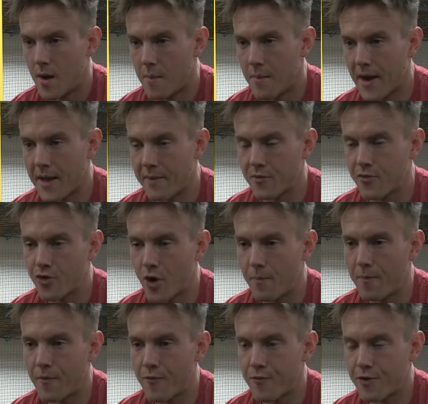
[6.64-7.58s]
My name is
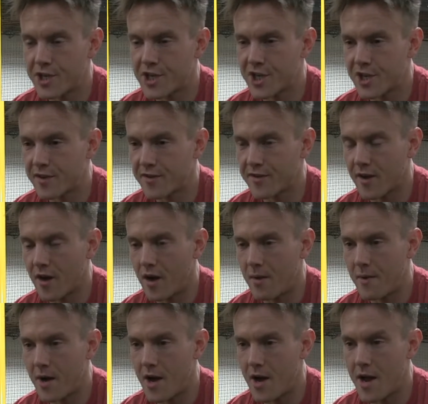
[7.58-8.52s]
Rob Riches.
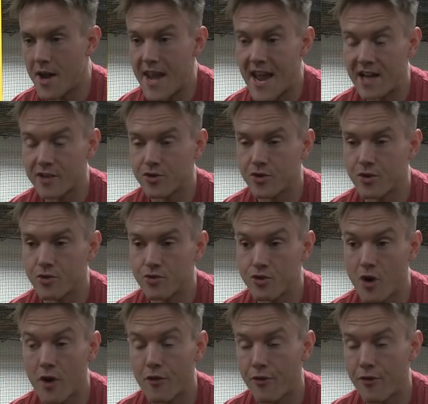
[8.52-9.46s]
I'm a natural
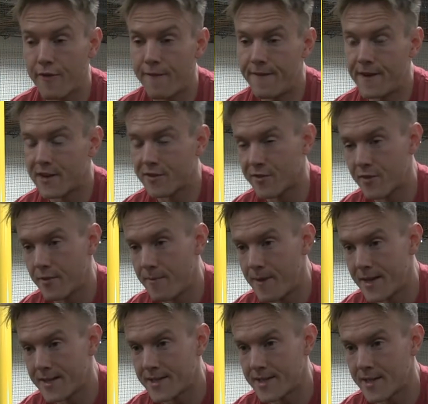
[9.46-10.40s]
drug-free fitness
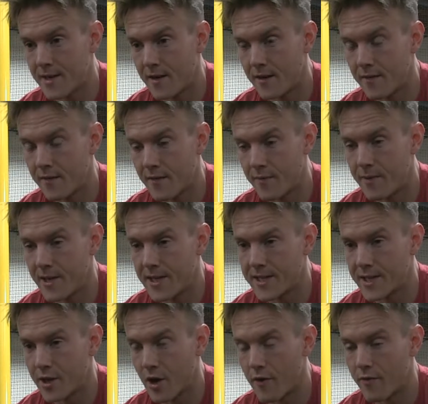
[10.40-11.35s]
competitor.
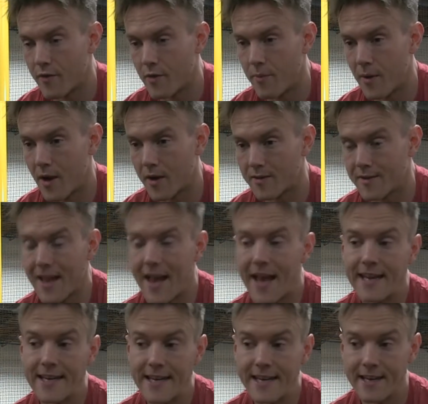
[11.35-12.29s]
Competed over the past
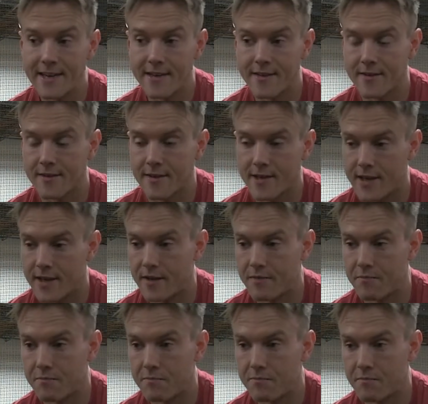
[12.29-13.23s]
8 years in
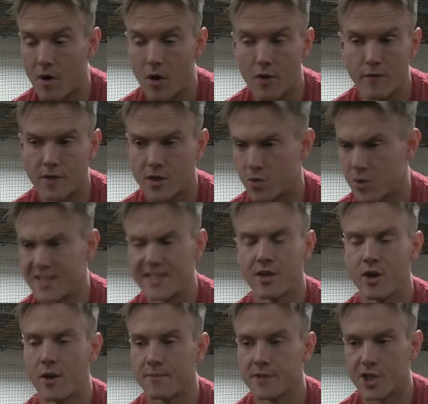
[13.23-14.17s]
over
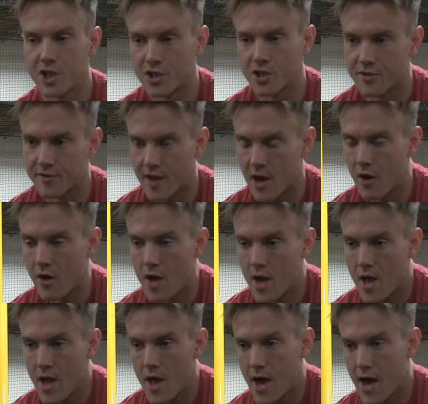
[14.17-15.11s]
20 competitions now.
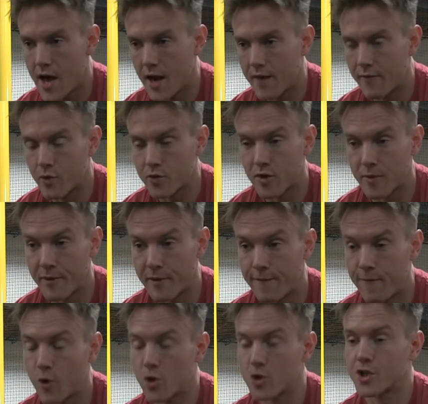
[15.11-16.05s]
And I've also been
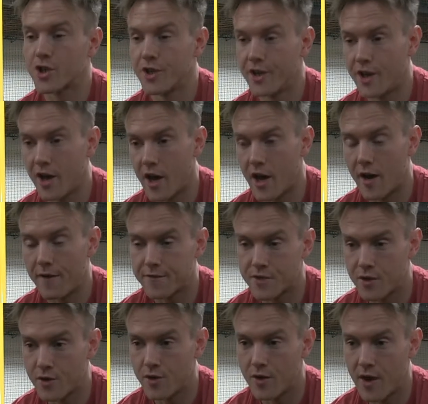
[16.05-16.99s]
fortunate enough
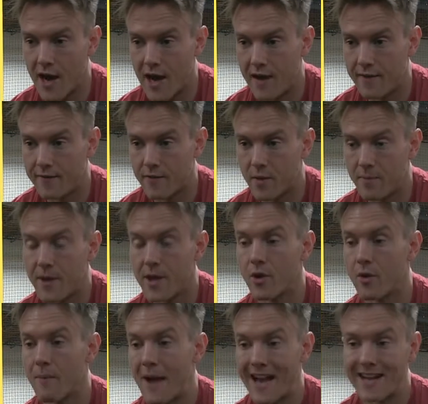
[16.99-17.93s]
to have
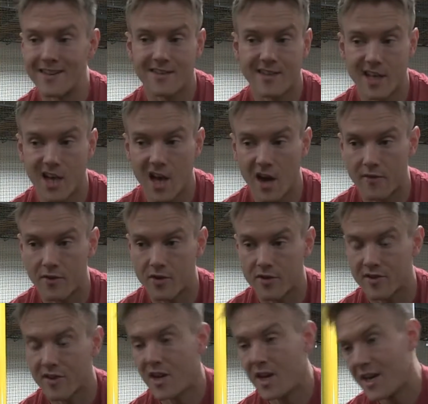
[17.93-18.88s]
appeared on magazine
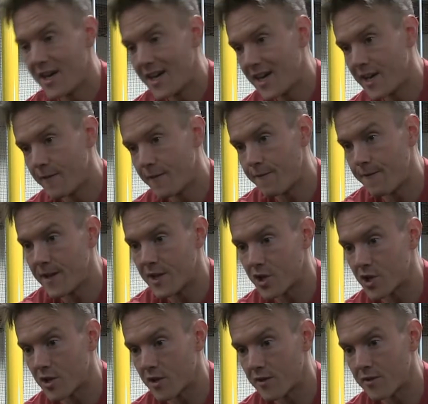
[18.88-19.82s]
covers, in
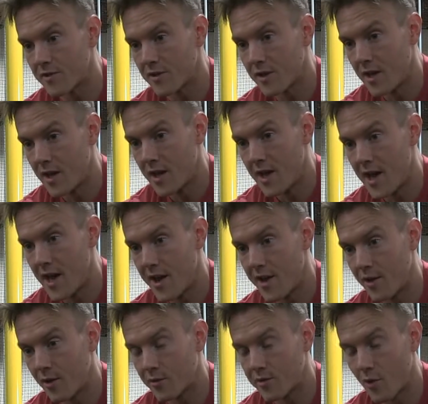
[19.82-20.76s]
features,
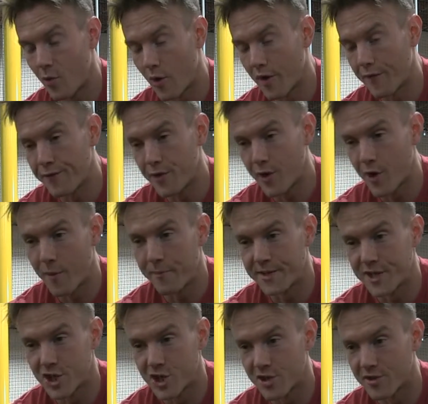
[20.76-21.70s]
and also won a few
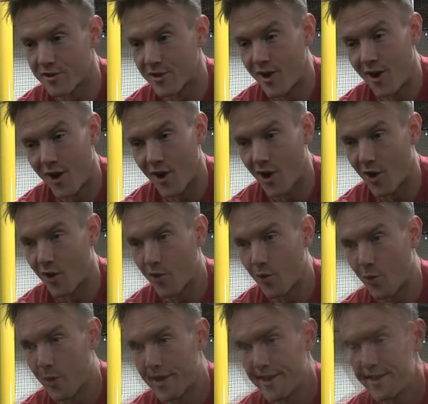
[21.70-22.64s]
competitions along
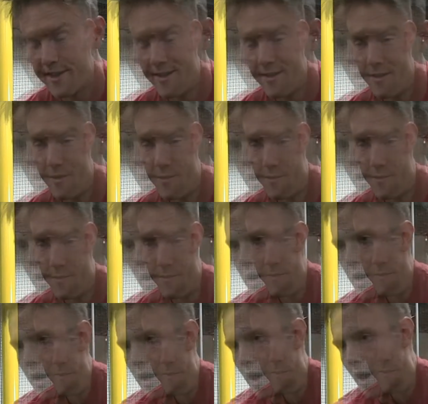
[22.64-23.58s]
the way.
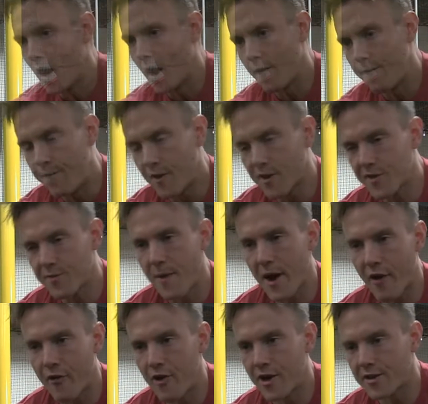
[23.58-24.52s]
I first
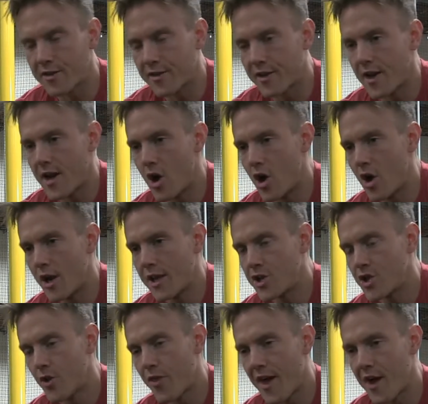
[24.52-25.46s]
met Chris early
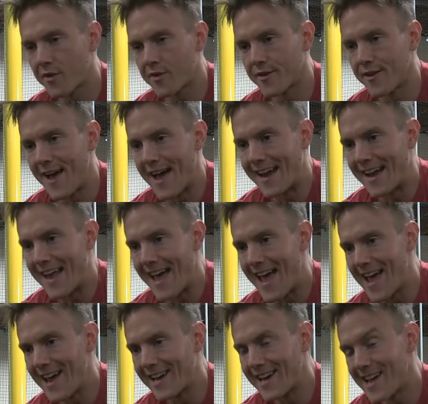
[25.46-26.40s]

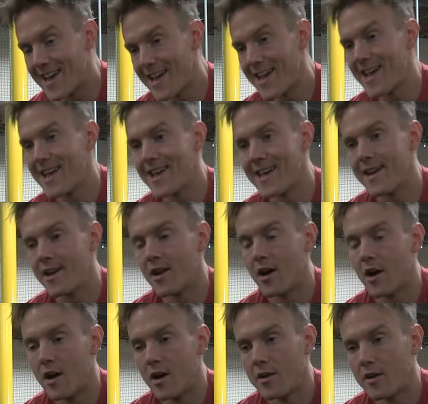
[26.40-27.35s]
2008 here
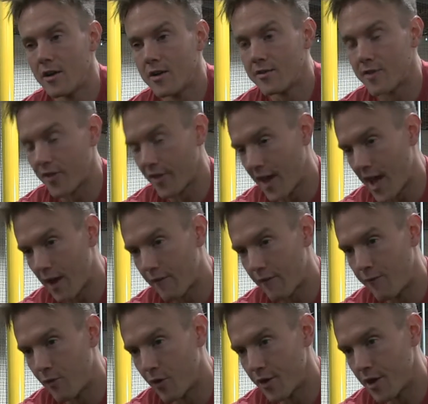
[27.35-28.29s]
in Southern
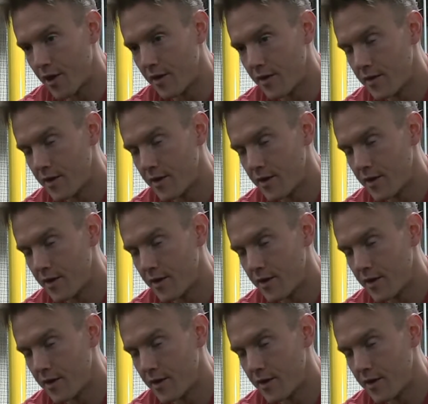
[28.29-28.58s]
California.